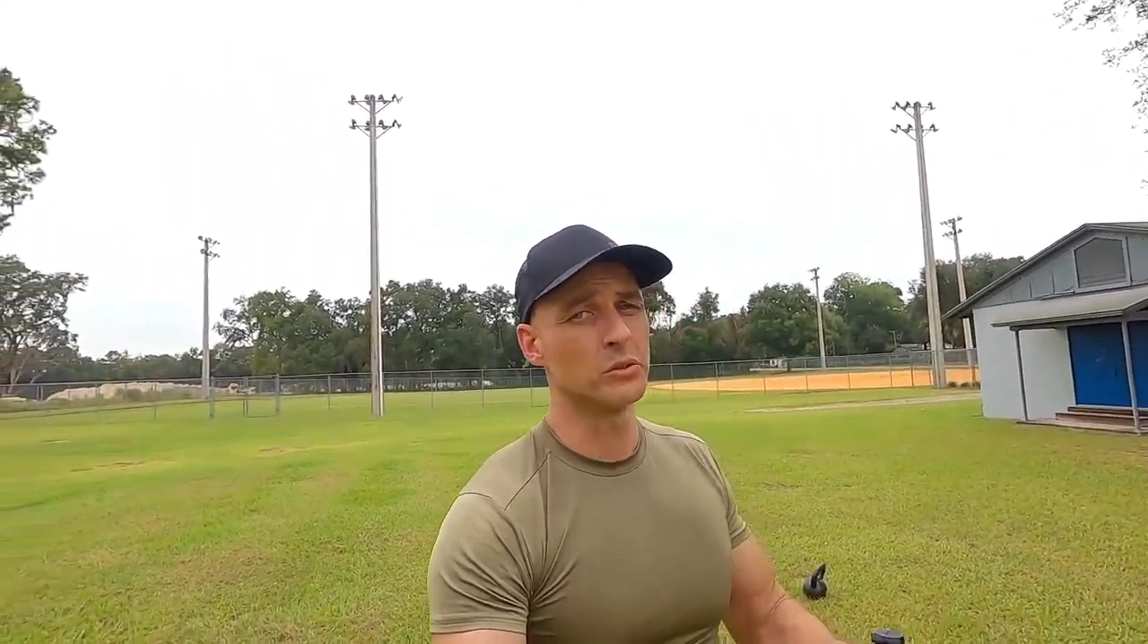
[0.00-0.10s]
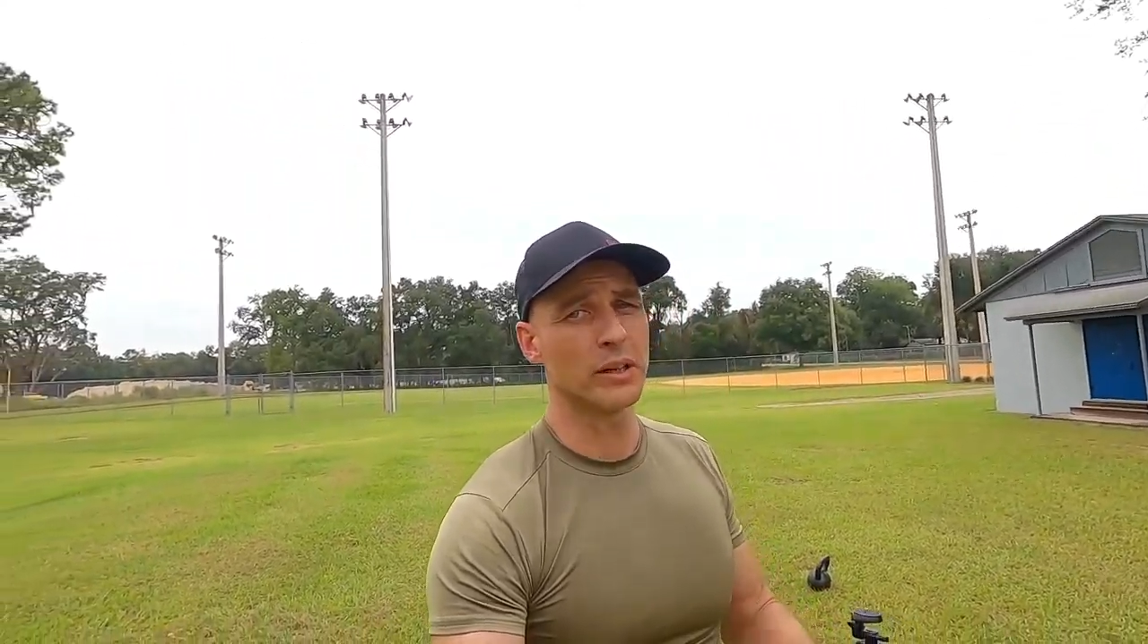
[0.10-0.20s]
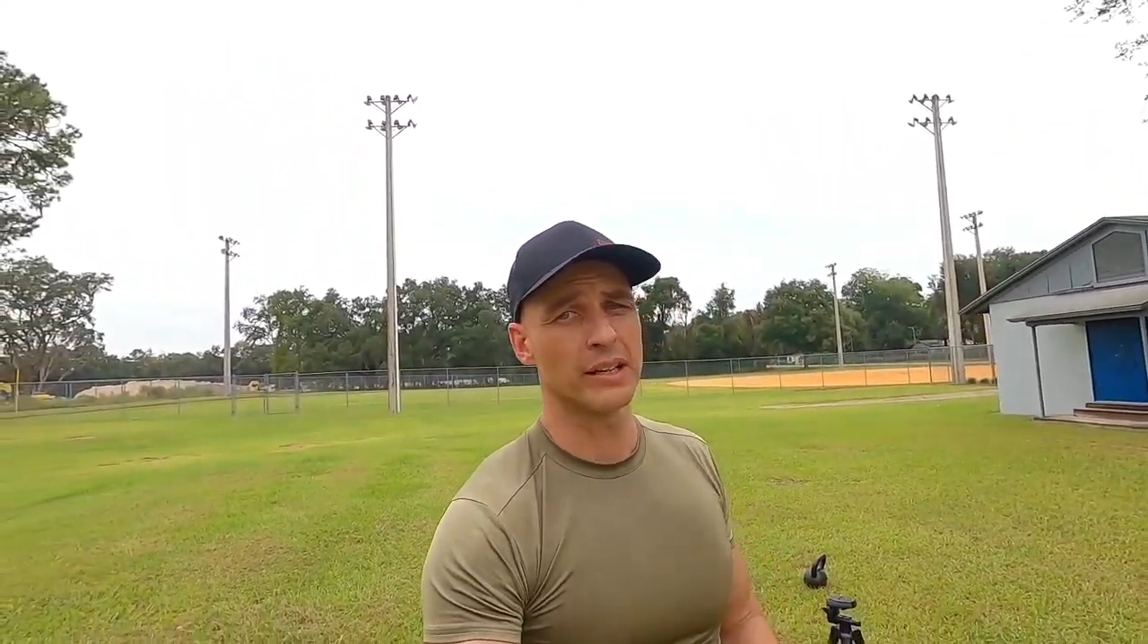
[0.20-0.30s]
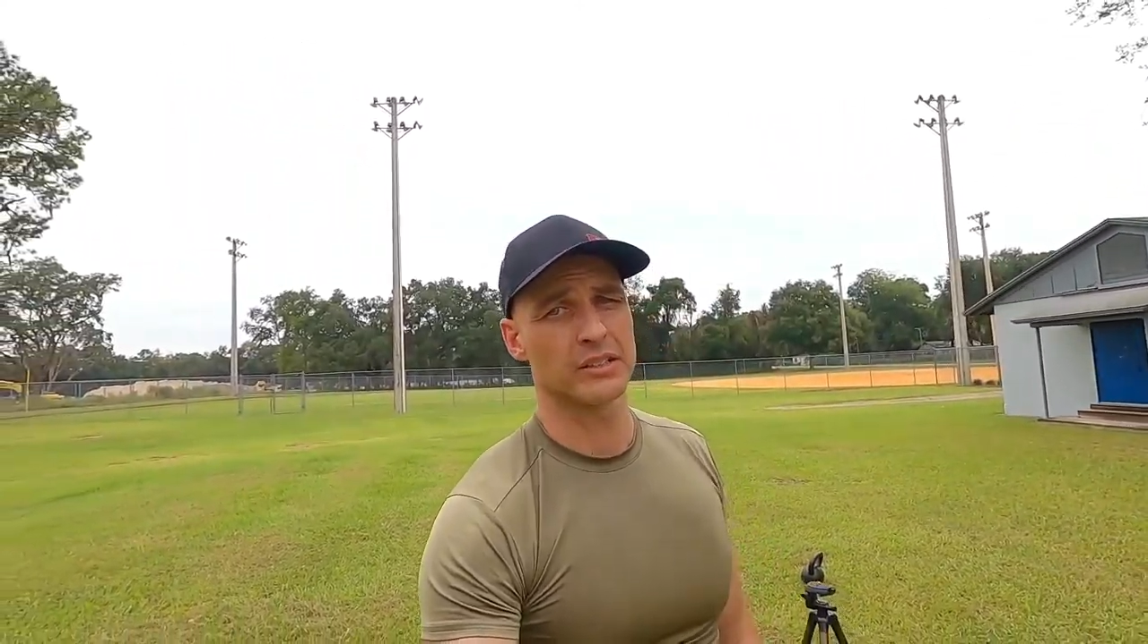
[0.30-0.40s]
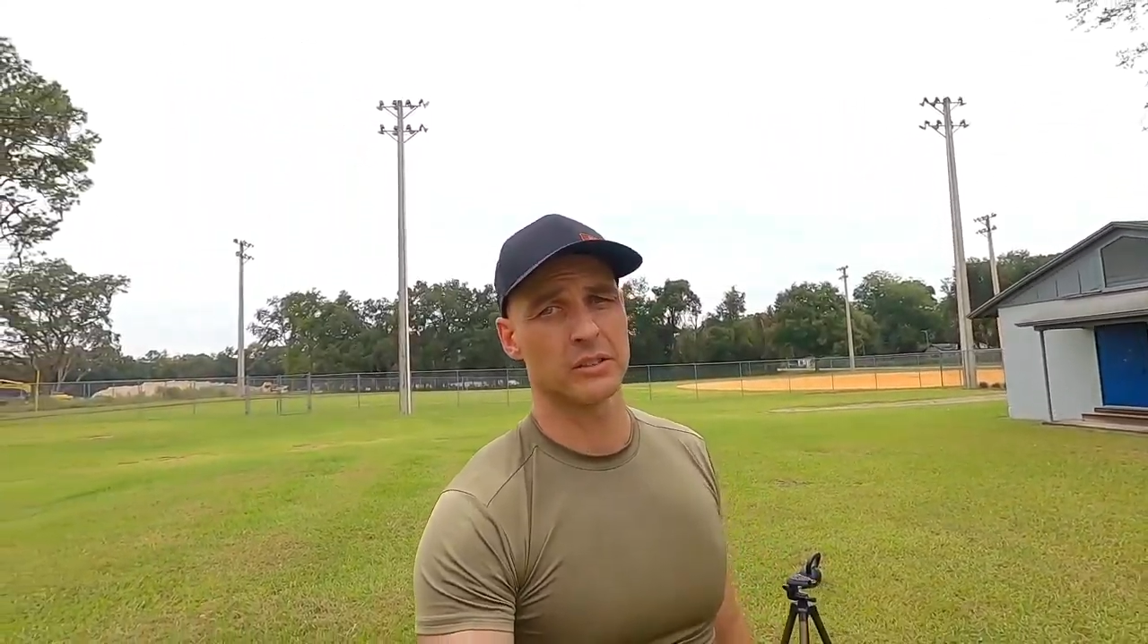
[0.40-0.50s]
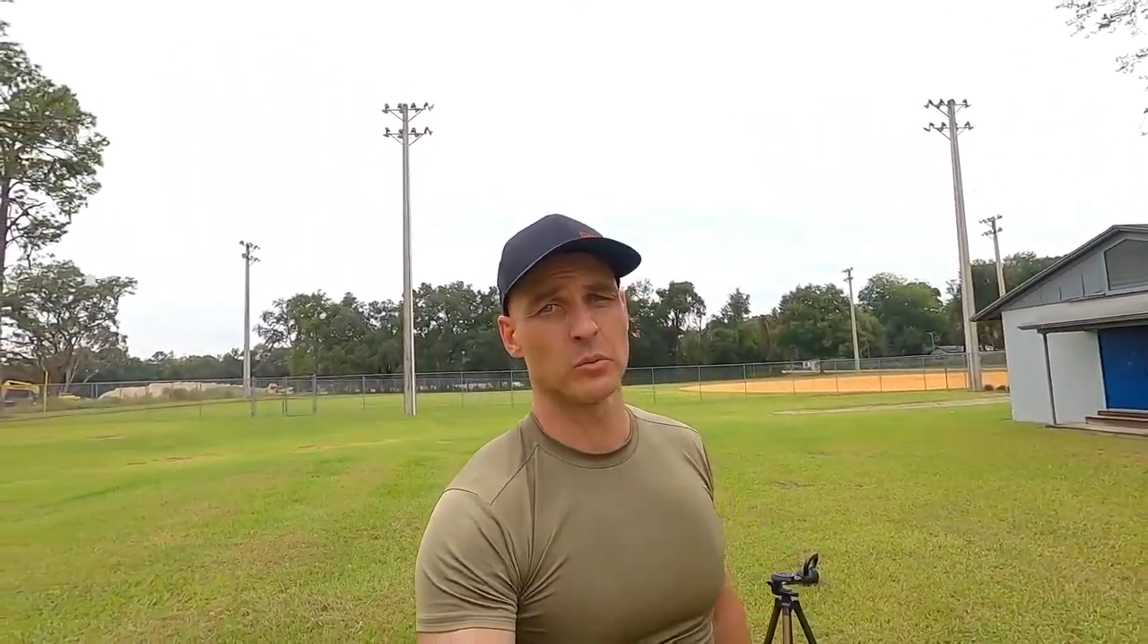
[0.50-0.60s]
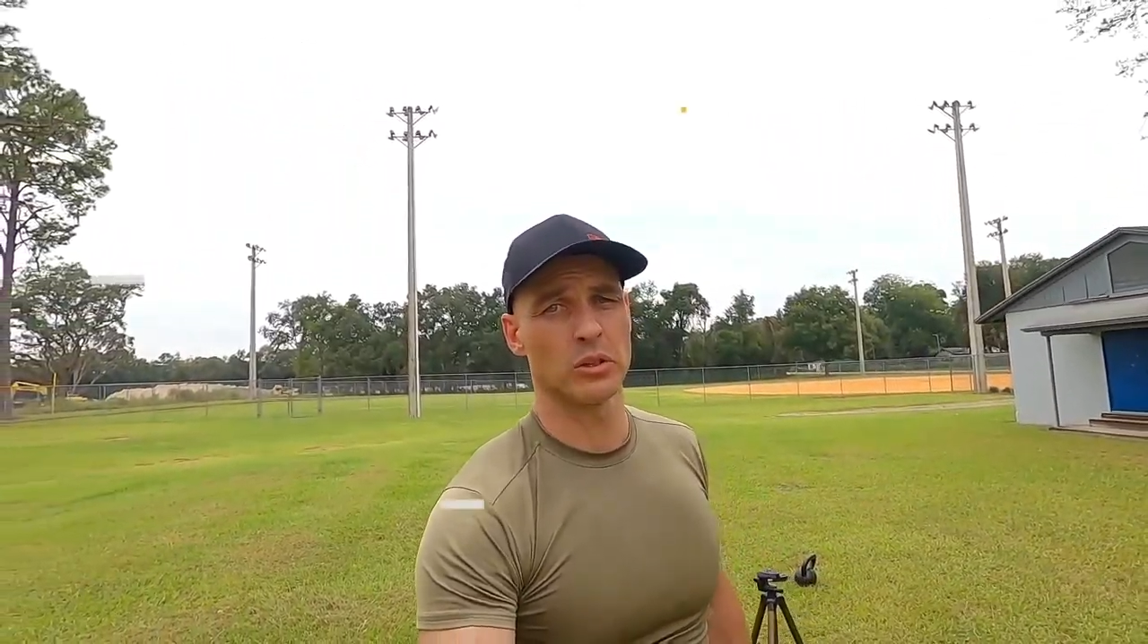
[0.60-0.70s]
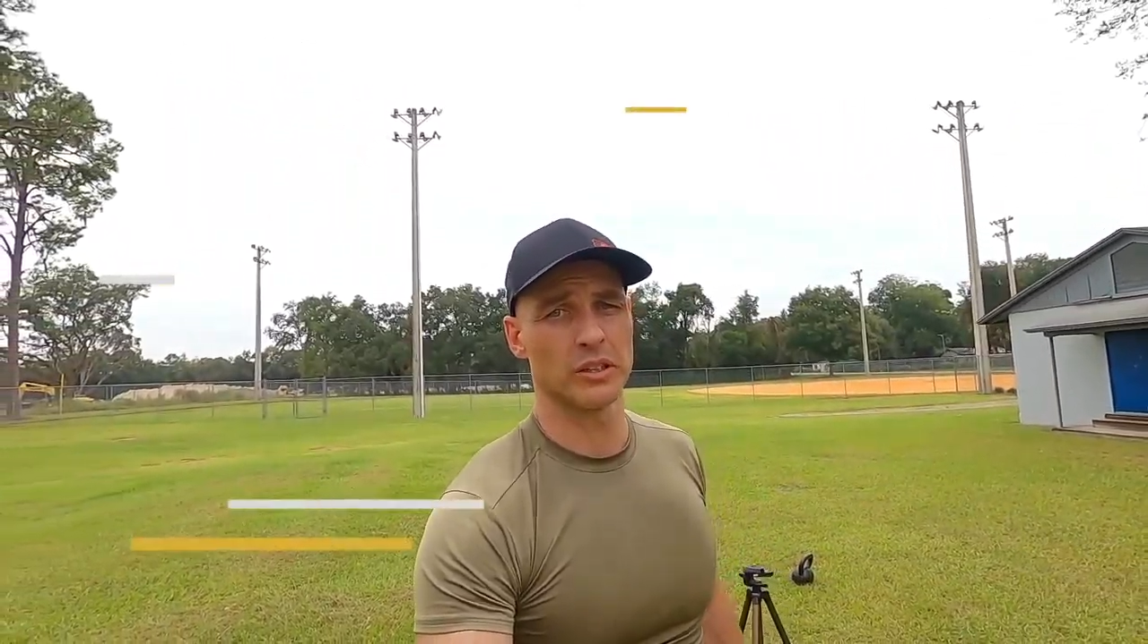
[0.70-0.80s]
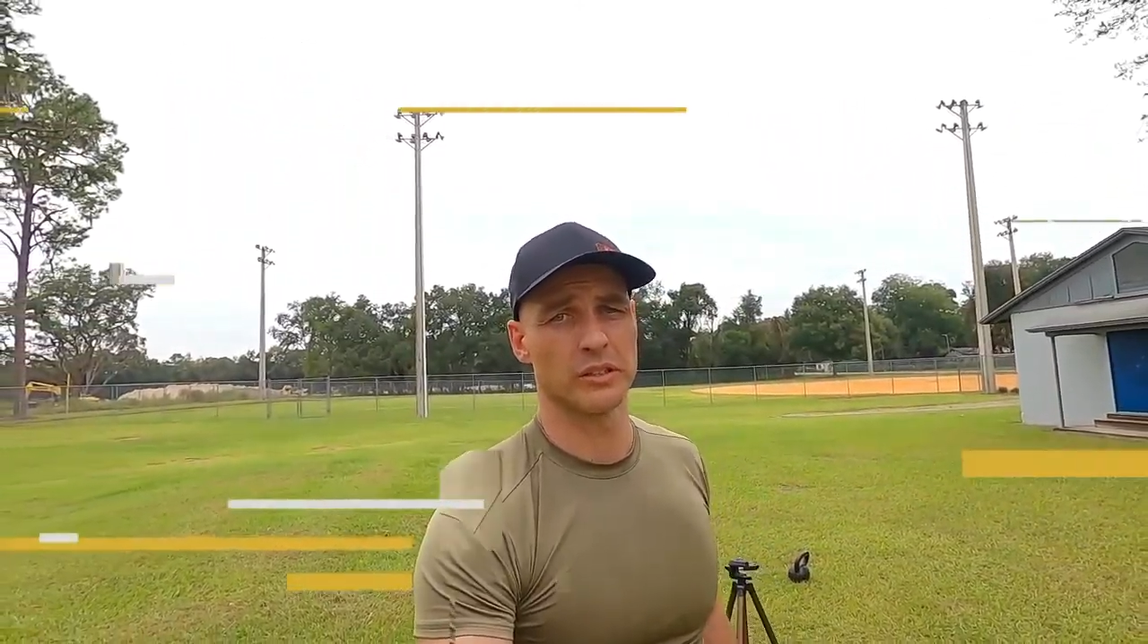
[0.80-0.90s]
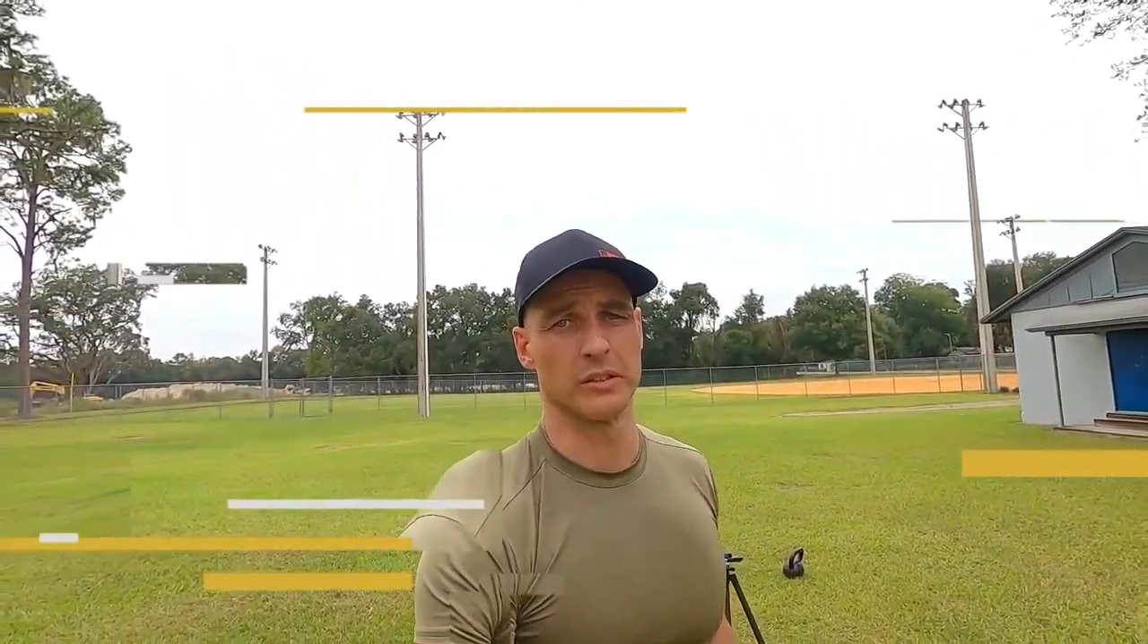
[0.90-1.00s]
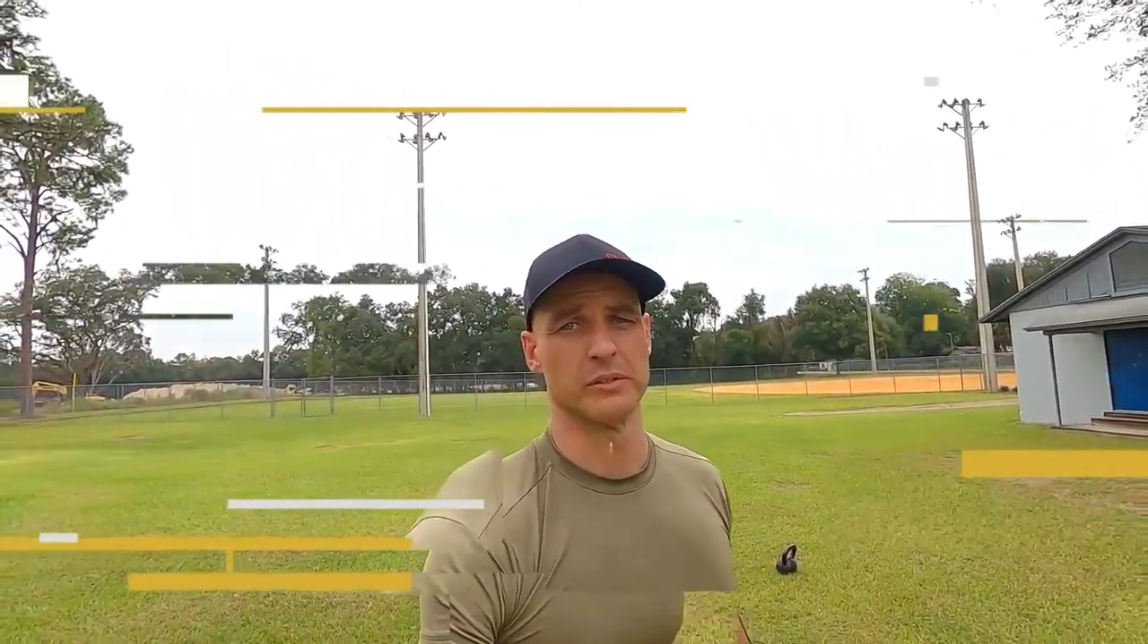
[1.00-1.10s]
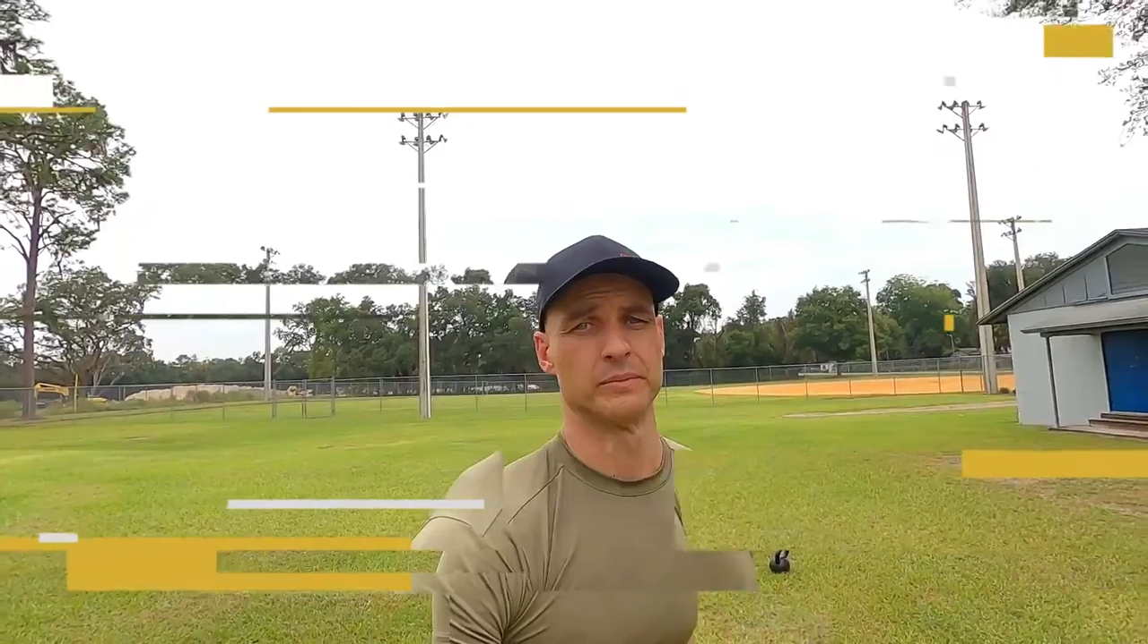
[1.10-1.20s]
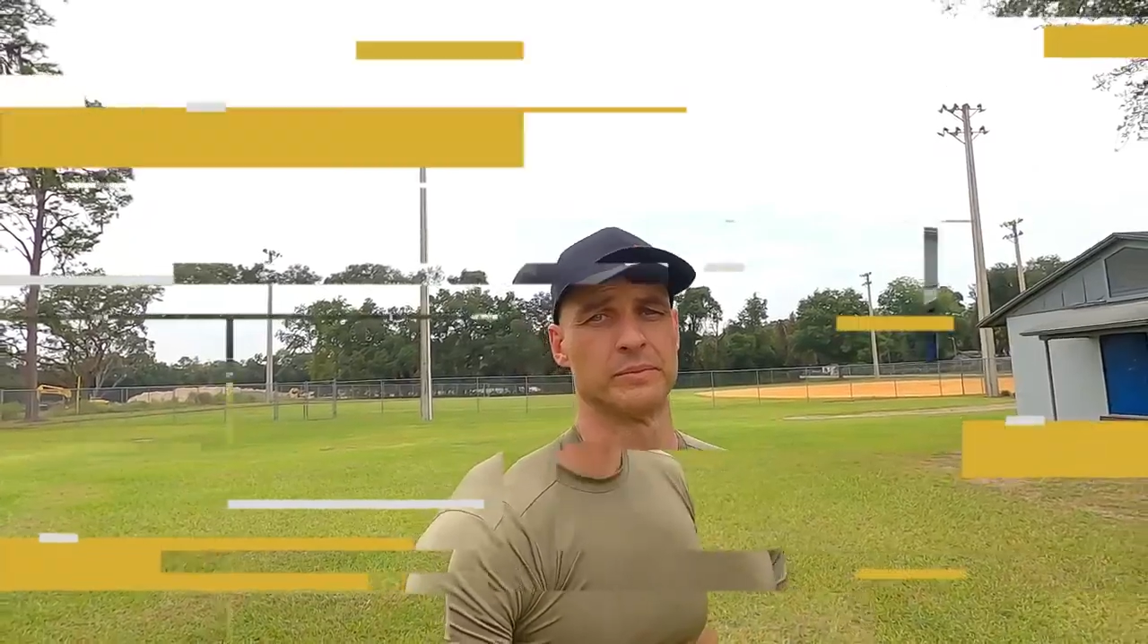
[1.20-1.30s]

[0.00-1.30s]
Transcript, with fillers: you actually want to do.